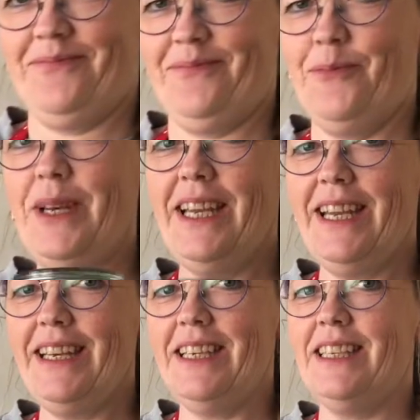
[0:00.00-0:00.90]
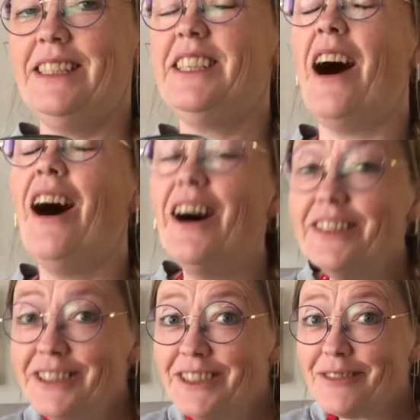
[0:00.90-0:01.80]
We need
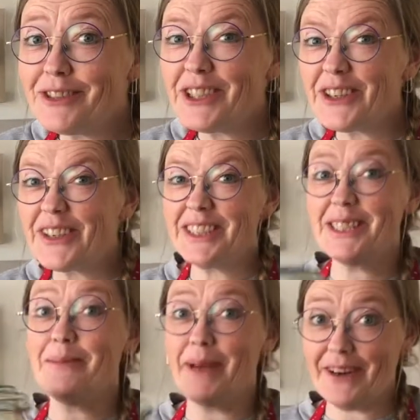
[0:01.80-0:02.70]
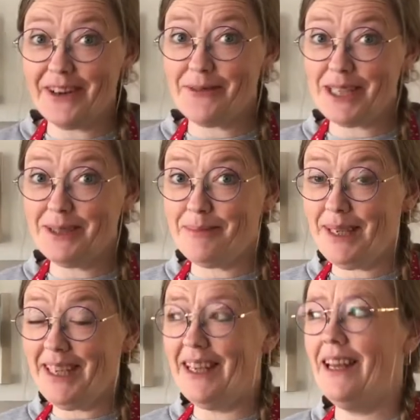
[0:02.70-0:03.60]
tons of sugar. It's an American
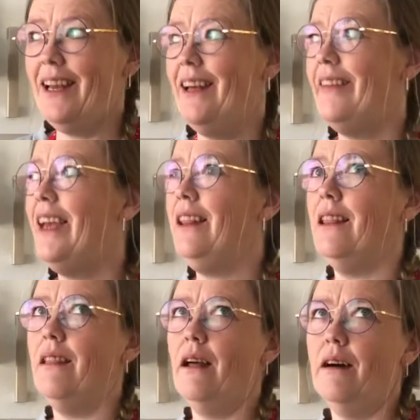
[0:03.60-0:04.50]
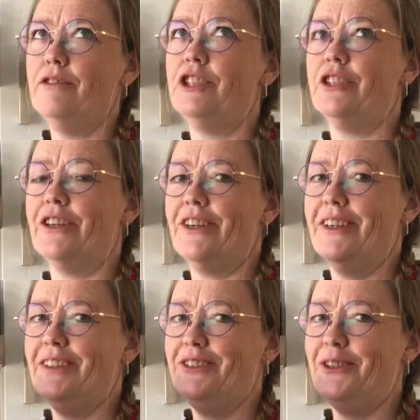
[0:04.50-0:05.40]
recipe. They love sugar.
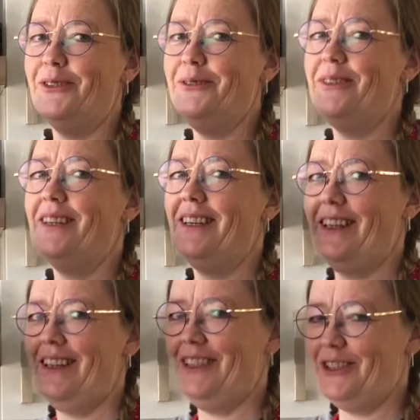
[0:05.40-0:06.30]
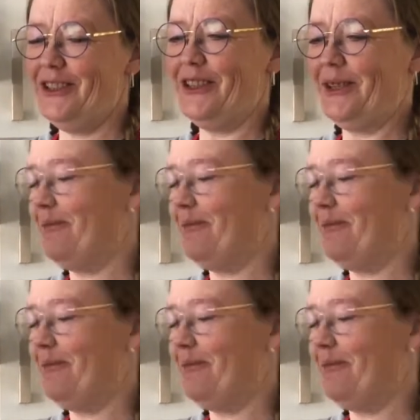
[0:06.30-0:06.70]
So, sugar.